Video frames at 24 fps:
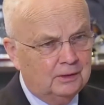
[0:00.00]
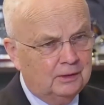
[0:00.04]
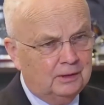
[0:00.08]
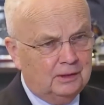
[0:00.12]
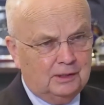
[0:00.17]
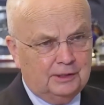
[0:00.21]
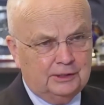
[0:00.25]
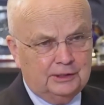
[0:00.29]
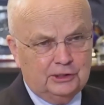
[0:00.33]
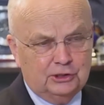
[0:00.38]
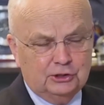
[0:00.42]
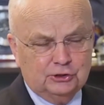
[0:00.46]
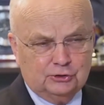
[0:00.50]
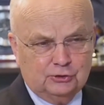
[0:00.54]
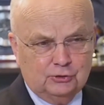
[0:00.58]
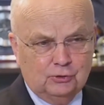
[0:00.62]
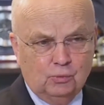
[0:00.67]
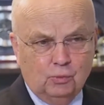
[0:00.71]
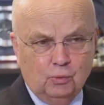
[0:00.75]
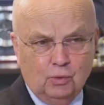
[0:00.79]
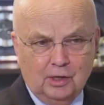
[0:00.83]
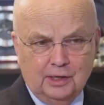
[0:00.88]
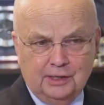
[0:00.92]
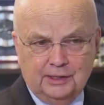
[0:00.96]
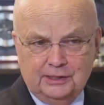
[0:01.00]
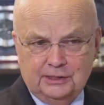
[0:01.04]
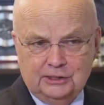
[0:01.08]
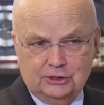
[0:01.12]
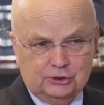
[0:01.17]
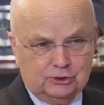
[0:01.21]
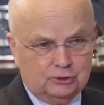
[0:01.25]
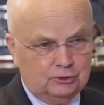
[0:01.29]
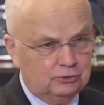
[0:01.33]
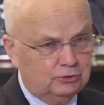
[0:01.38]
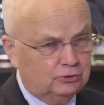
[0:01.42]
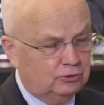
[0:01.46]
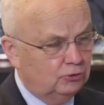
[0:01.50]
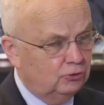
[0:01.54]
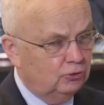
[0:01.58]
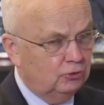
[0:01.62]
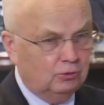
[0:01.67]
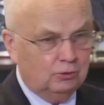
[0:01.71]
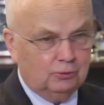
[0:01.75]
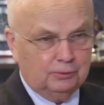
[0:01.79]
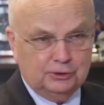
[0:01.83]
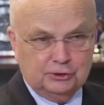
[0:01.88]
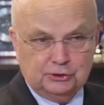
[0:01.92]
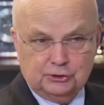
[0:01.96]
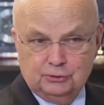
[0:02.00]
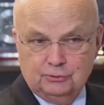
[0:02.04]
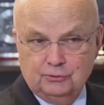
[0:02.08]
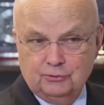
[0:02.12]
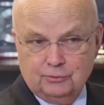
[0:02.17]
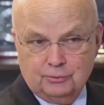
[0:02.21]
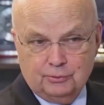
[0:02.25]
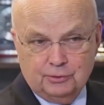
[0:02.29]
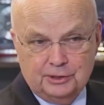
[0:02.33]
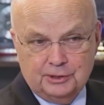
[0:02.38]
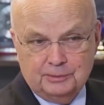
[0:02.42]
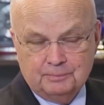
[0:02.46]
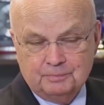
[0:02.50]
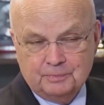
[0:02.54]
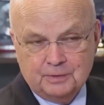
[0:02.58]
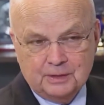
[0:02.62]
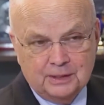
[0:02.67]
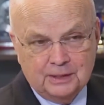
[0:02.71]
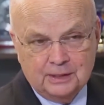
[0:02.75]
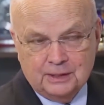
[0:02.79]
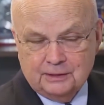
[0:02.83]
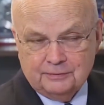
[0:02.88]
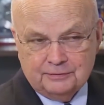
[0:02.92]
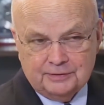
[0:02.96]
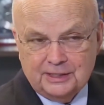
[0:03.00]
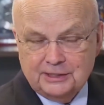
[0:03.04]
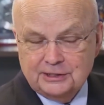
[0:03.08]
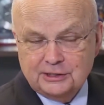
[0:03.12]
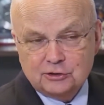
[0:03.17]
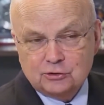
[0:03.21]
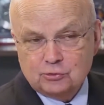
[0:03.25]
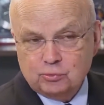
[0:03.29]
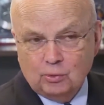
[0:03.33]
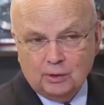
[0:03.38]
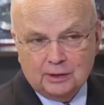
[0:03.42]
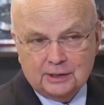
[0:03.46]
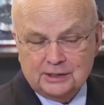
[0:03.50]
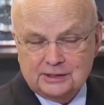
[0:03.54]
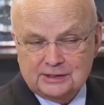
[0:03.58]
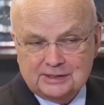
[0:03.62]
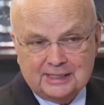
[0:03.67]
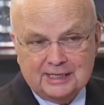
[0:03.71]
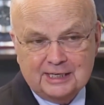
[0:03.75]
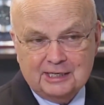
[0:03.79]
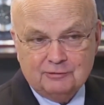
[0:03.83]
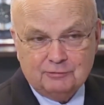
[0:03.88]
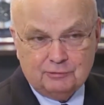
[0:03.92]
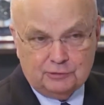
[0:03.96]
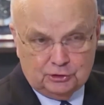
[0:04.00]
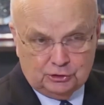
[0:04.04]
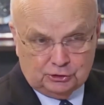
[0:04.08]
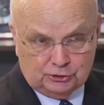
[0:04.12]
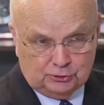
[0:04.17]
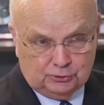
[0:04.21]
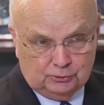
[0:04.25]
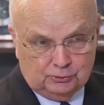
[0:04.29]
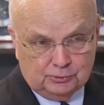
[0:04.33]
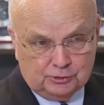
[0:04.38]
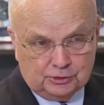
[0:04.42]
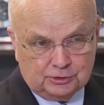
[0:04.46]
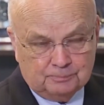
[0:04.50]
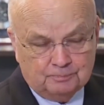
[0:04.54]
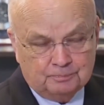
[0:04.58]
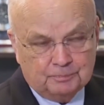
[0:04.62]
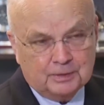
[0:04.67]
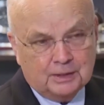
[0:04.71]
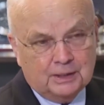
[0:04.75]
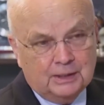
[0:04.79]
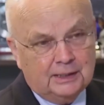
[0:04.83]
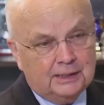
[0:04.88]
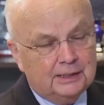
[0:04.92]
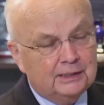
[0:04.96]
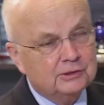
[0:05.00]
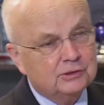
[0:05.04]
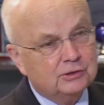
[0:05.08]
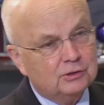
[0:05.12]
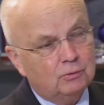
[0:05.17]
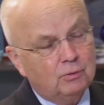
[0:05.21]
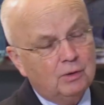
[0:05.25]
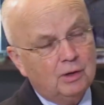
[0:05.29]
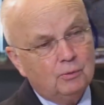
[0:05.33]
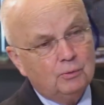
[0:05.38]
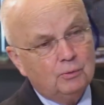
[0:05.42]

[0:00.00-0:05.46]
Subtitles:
on issue 1, issue 2, or issue 3. They just want us to have issues. And so what